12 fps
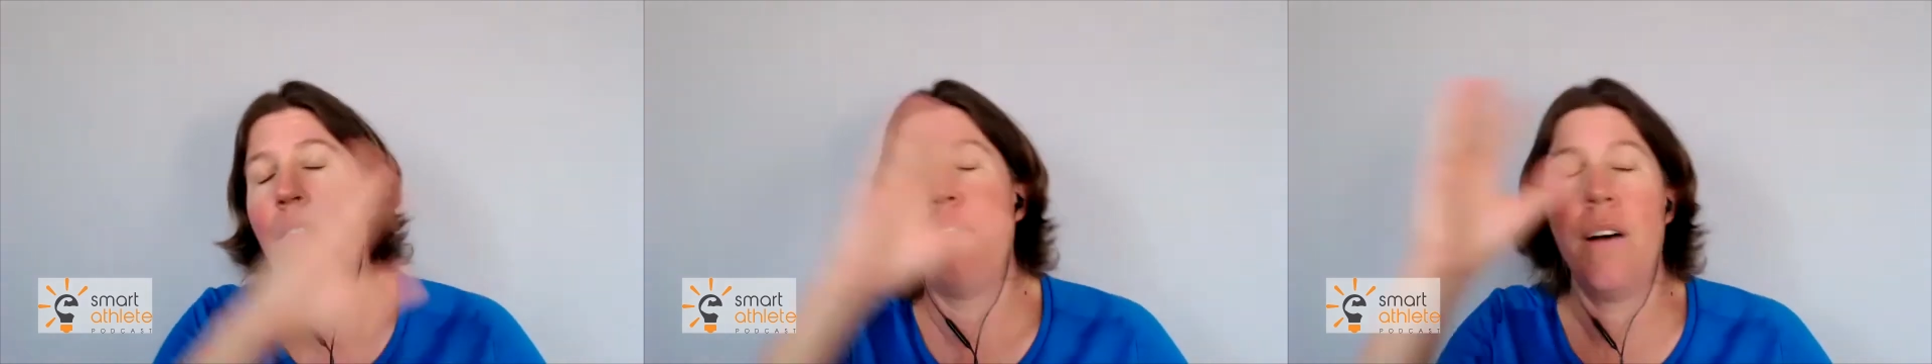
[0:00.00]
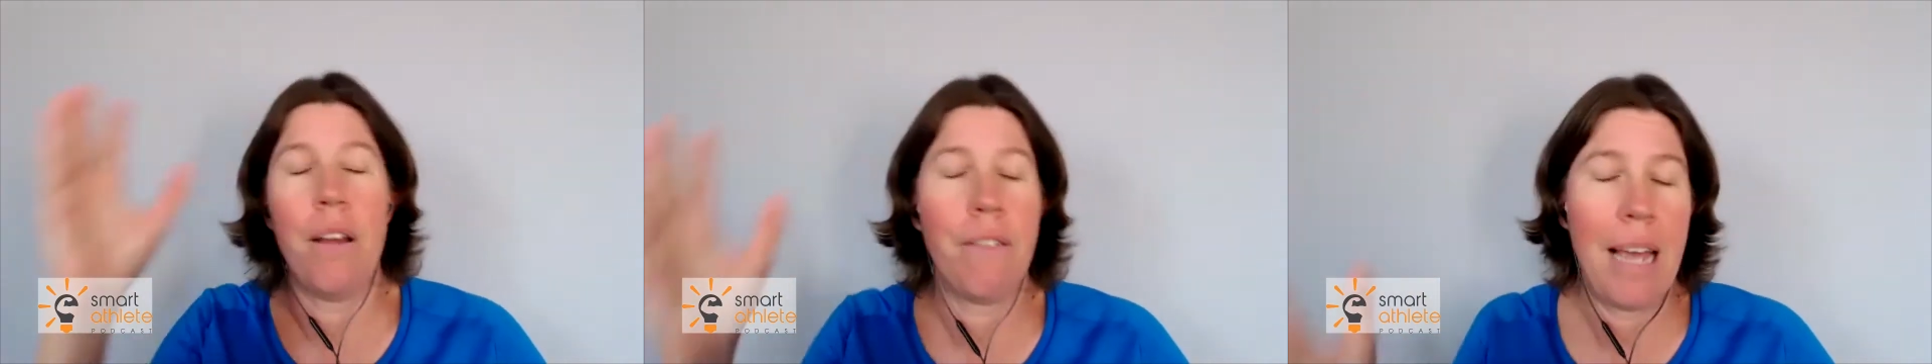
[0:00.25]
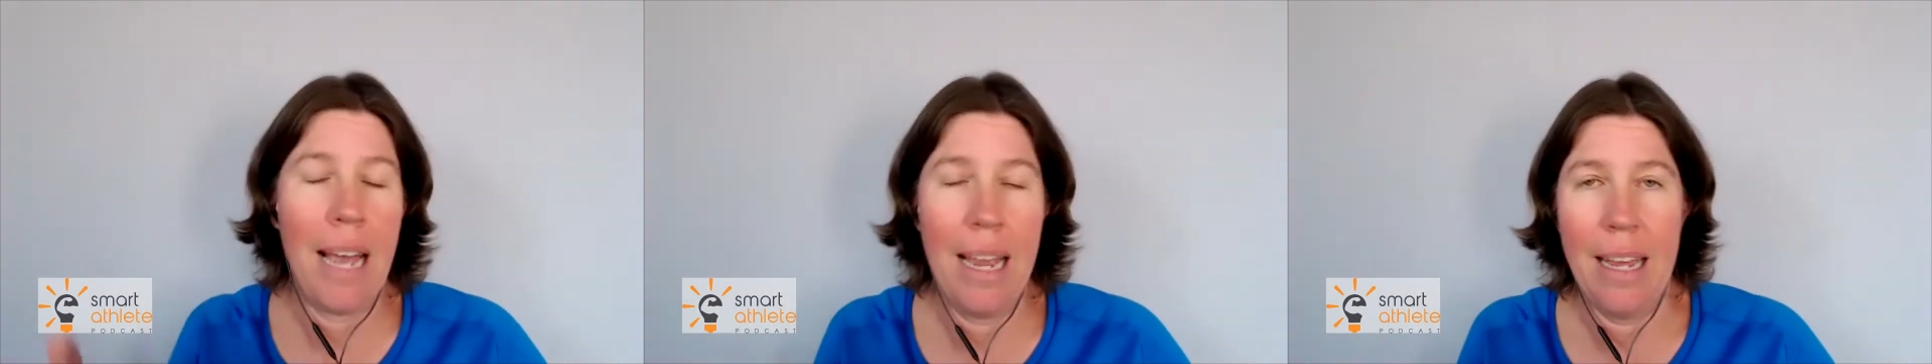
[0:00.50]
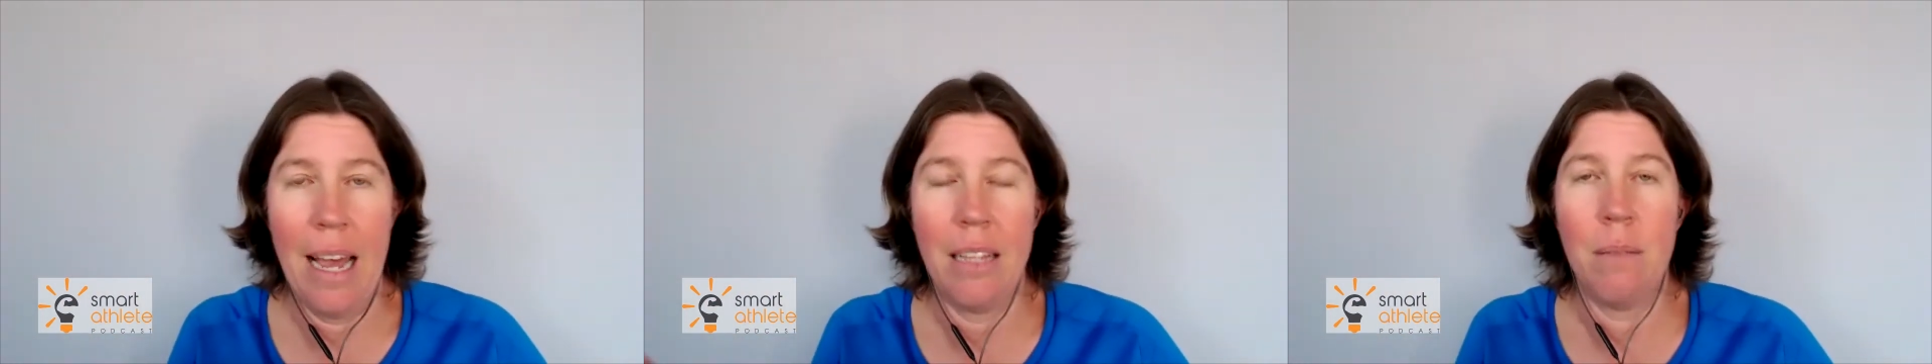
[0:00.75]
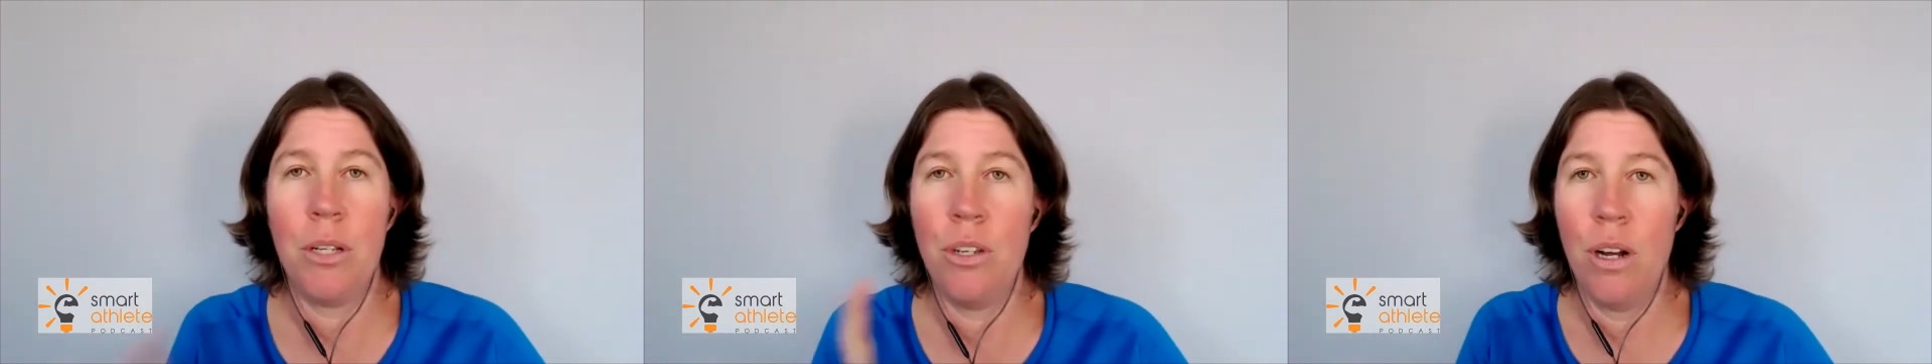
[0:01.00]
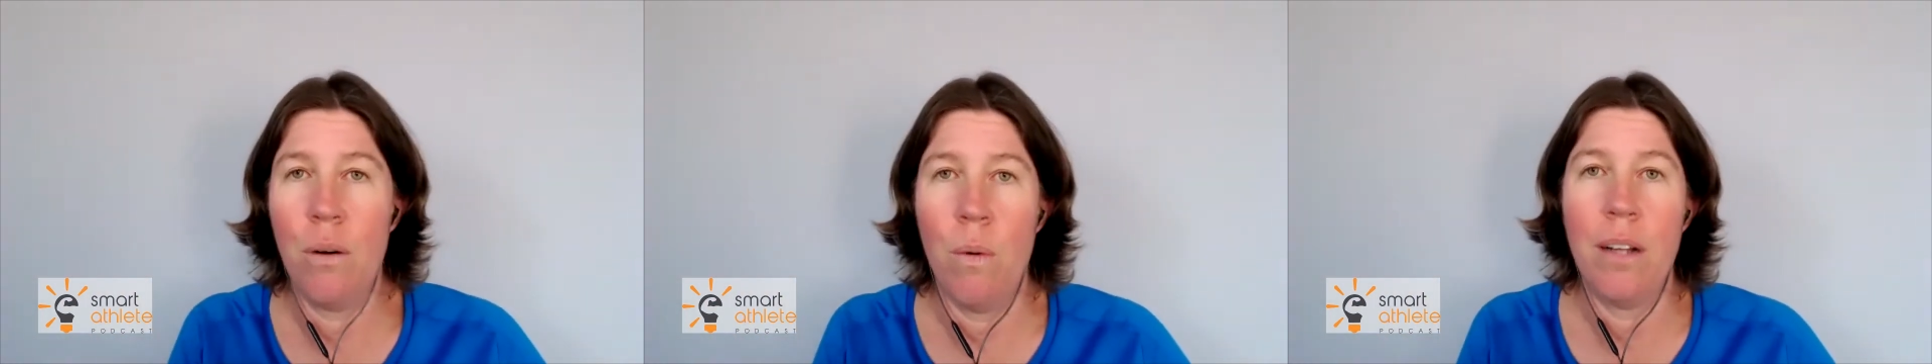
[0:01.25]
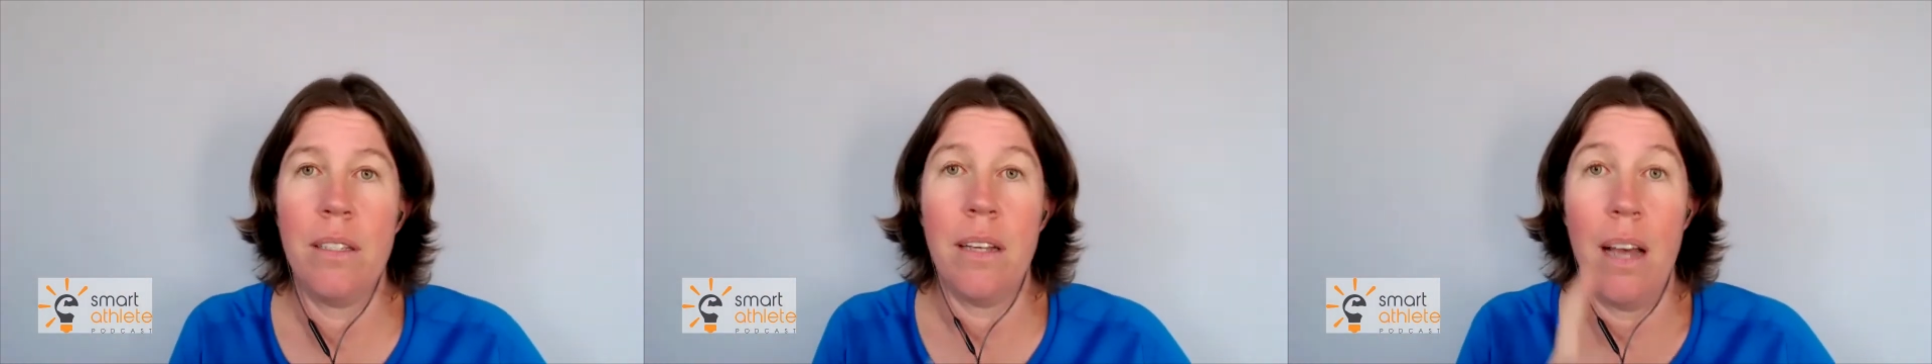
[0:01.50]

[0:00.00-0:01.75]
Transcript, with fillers: 5K yet, but you know what?